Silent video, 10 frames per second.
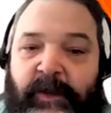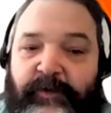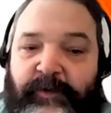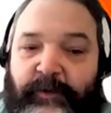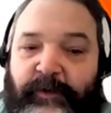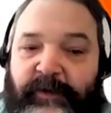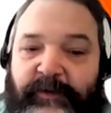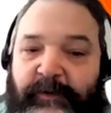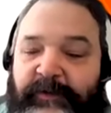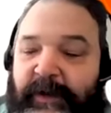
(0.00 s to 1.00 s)
You do get
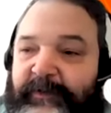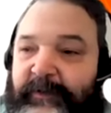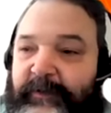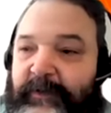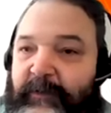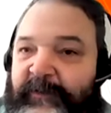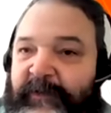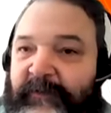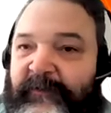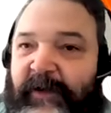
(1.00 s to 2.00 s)
2 attempts, so
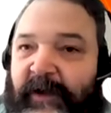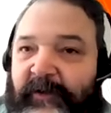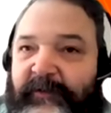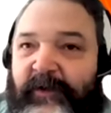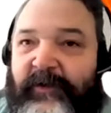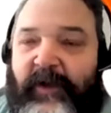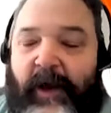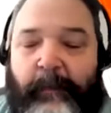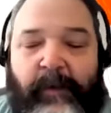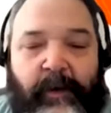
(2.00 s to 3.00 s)
if you fail the first
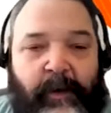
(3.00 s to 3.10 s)
time,